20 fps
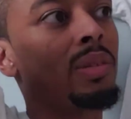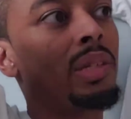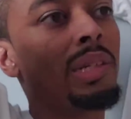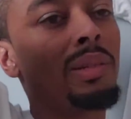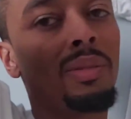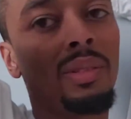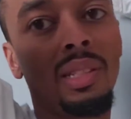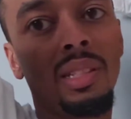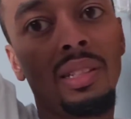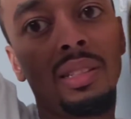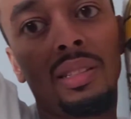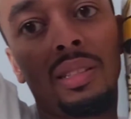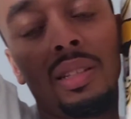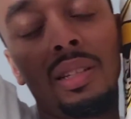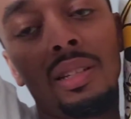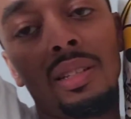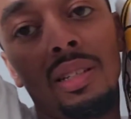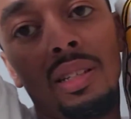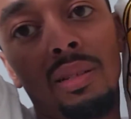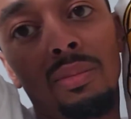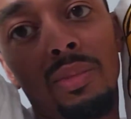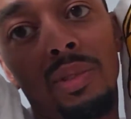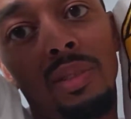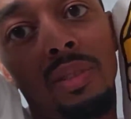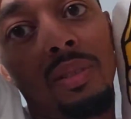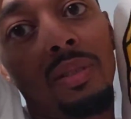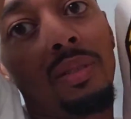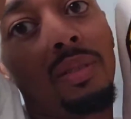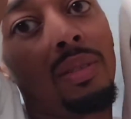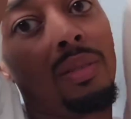re-release these
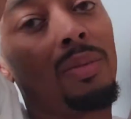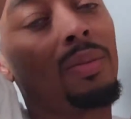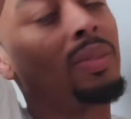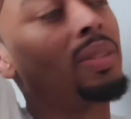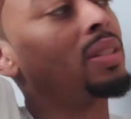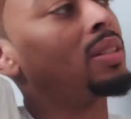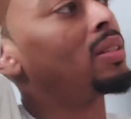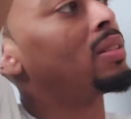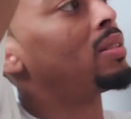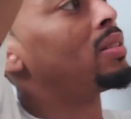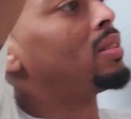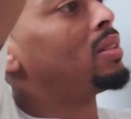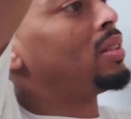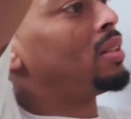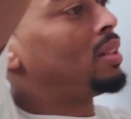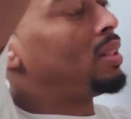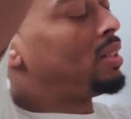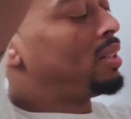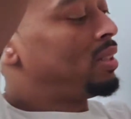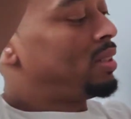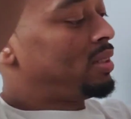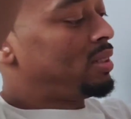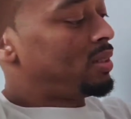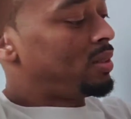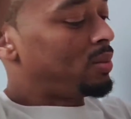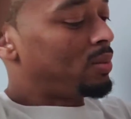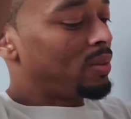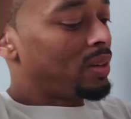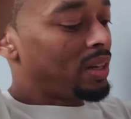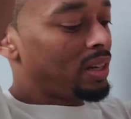anymore. It's the
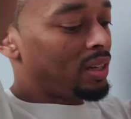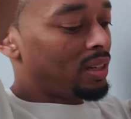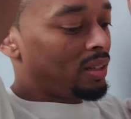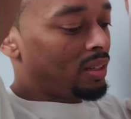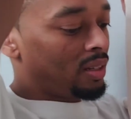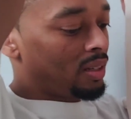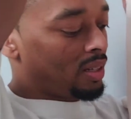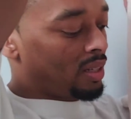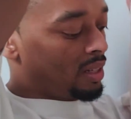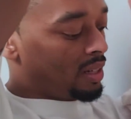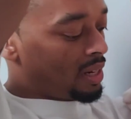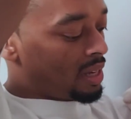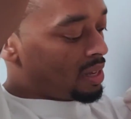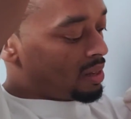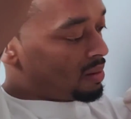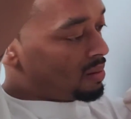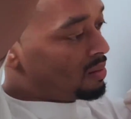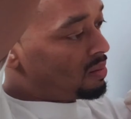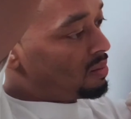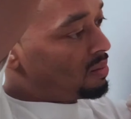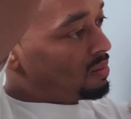way it's looking now.